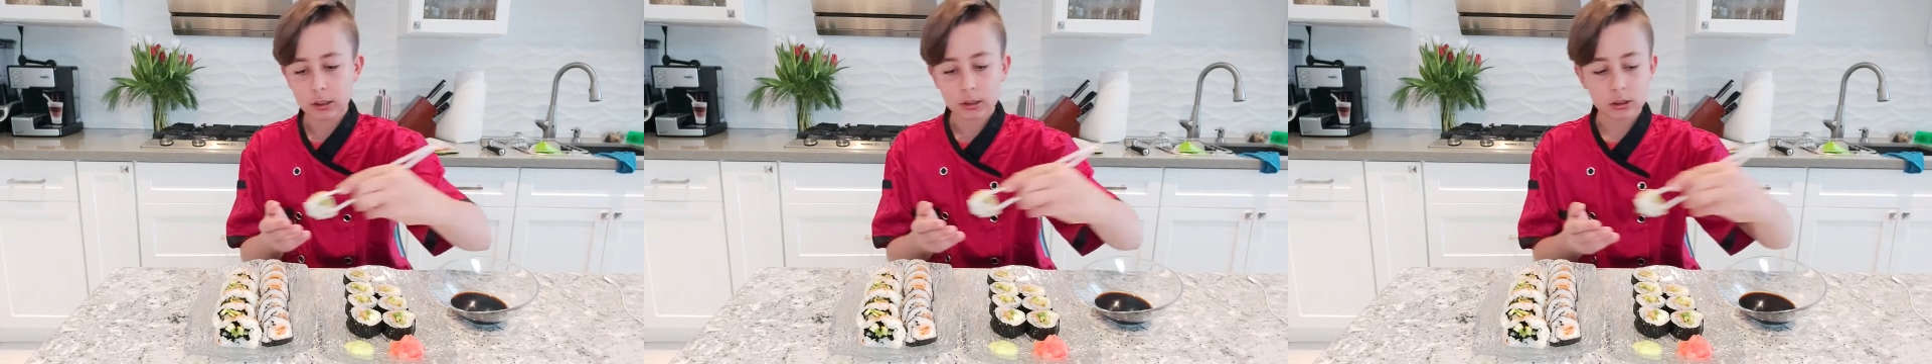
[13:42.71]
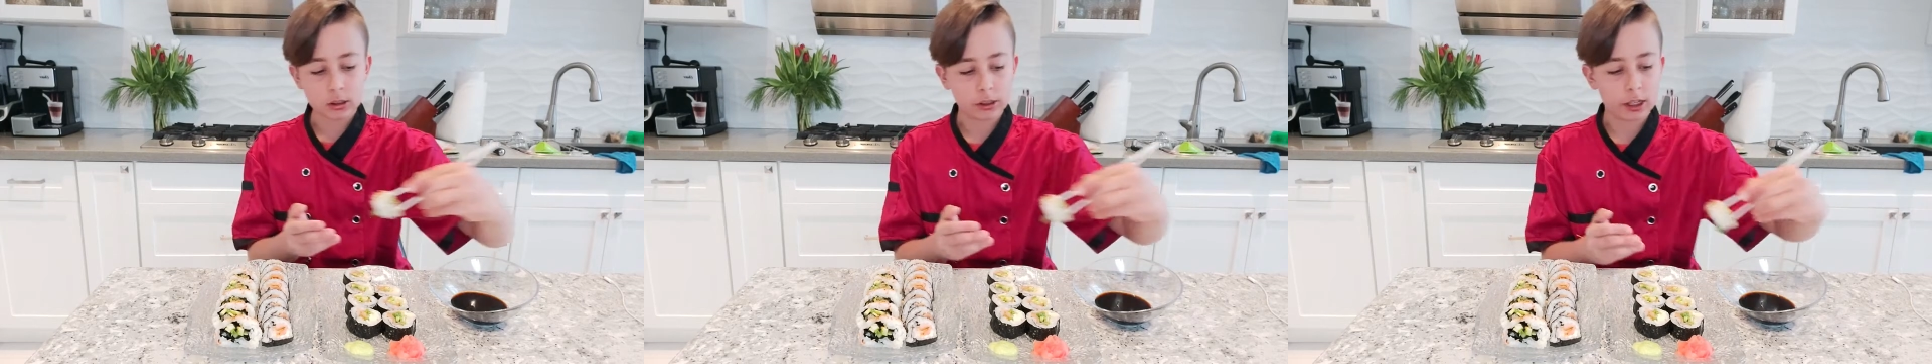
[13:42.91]

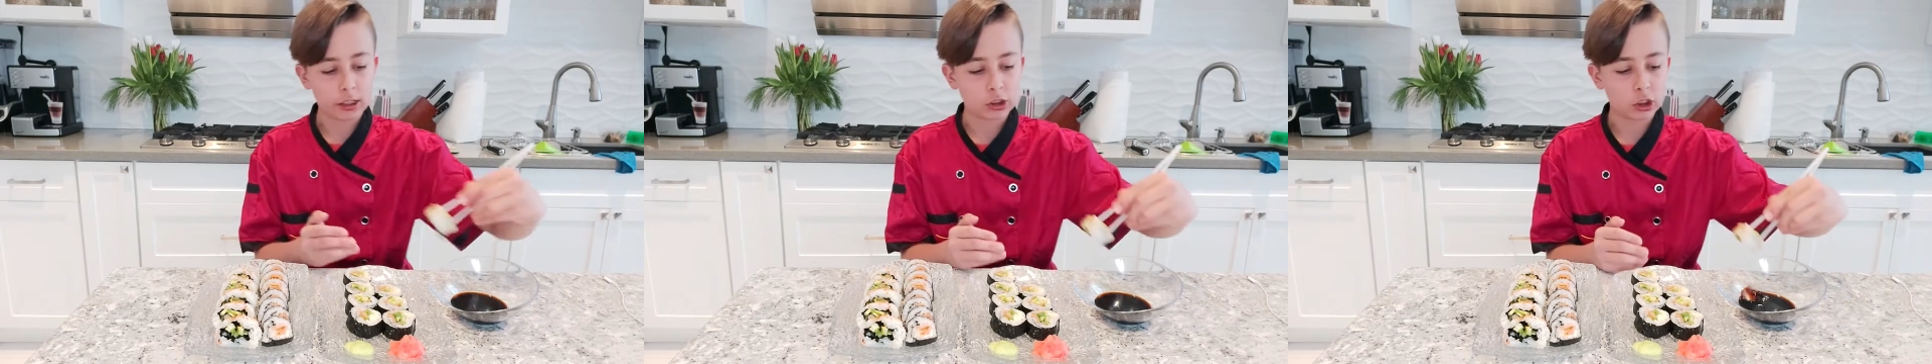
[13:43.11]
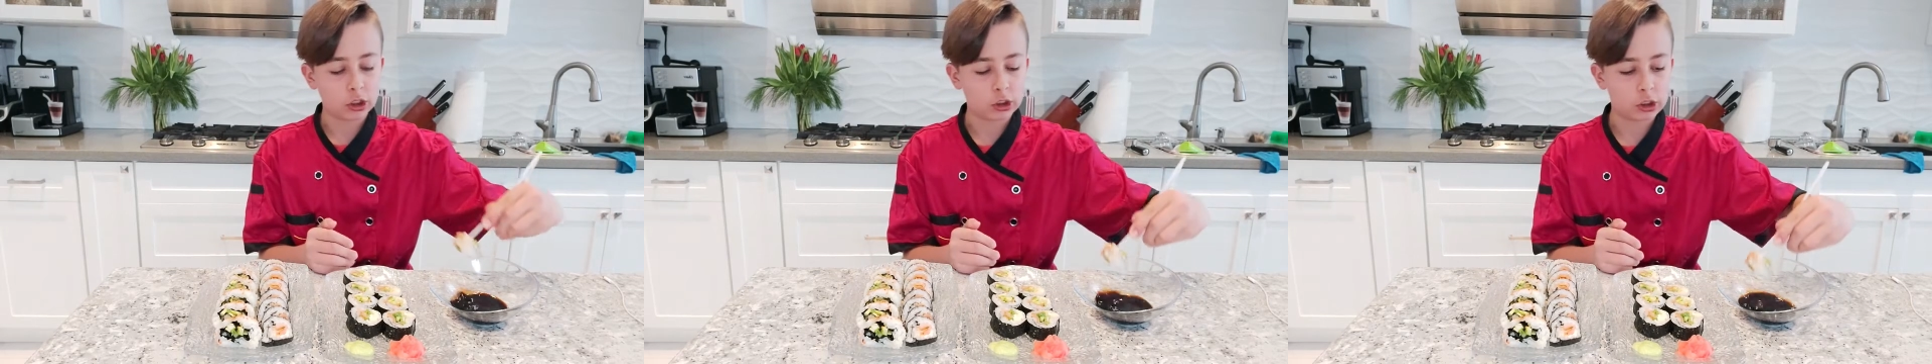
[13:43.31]
So that
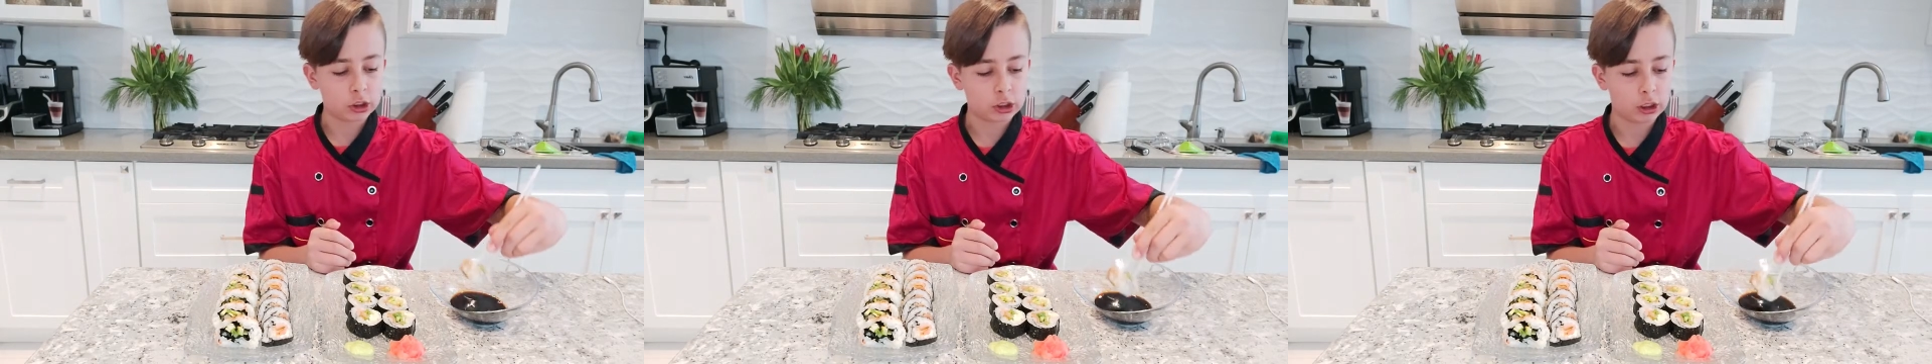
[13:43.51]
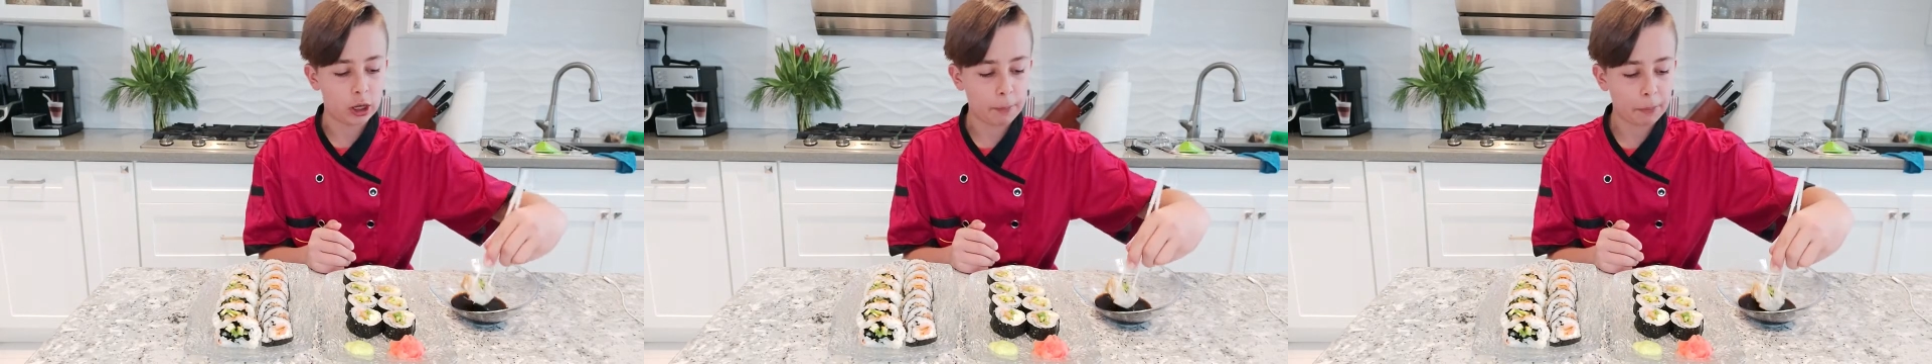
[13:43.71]
changes
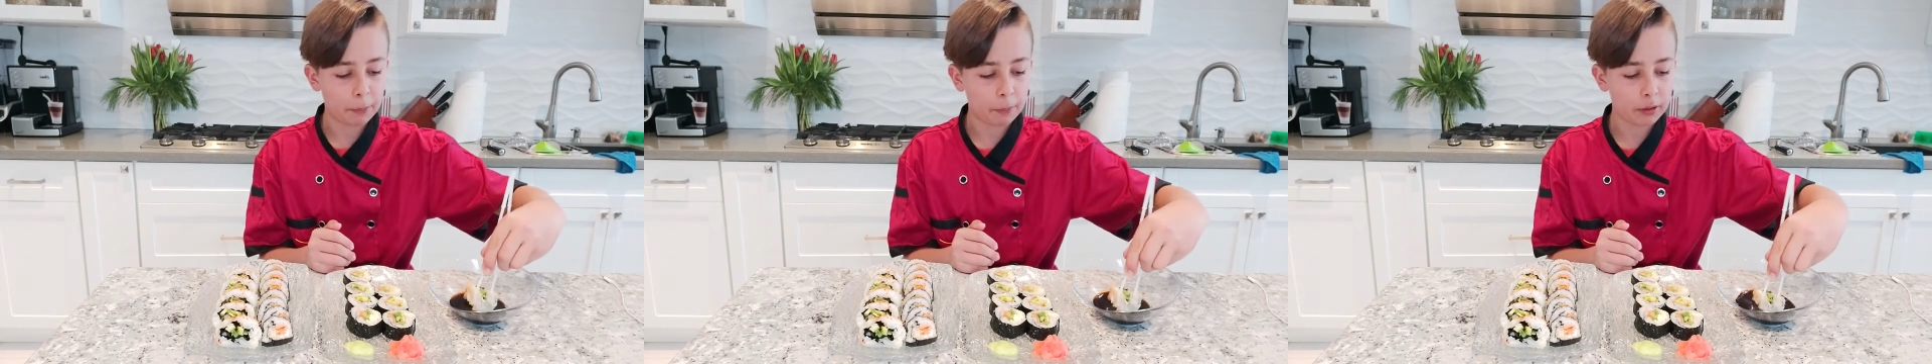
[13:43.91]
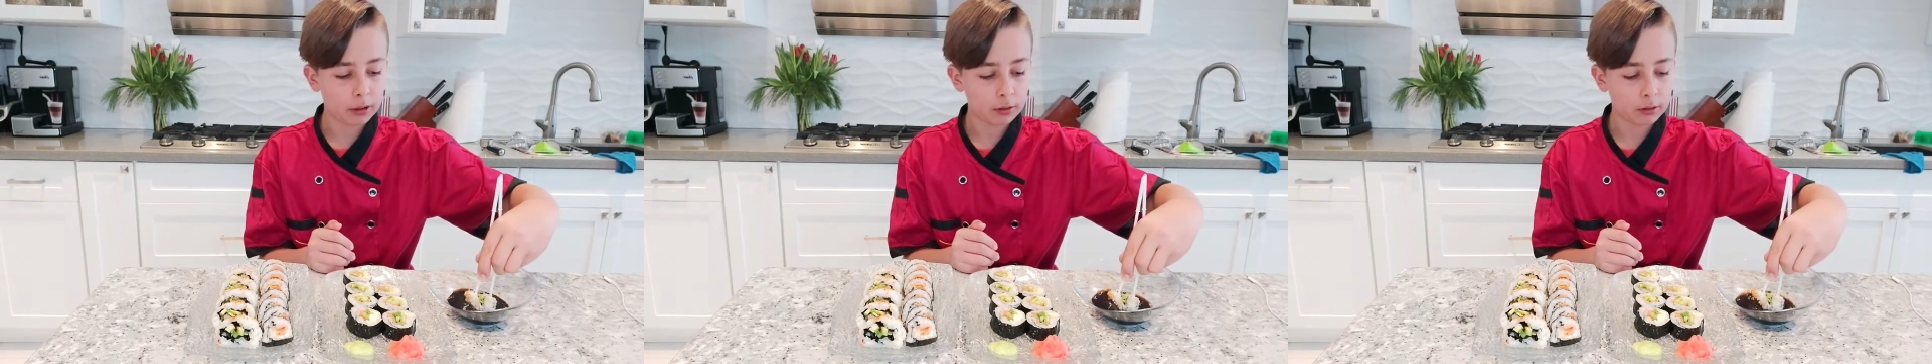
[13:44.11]
it up a
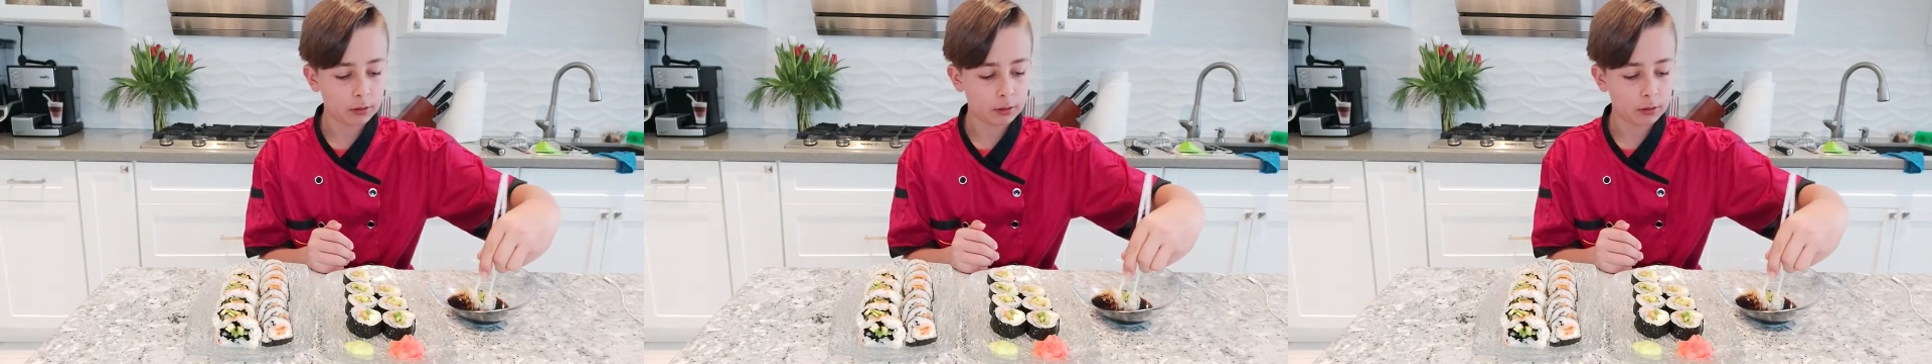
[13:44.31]
bit.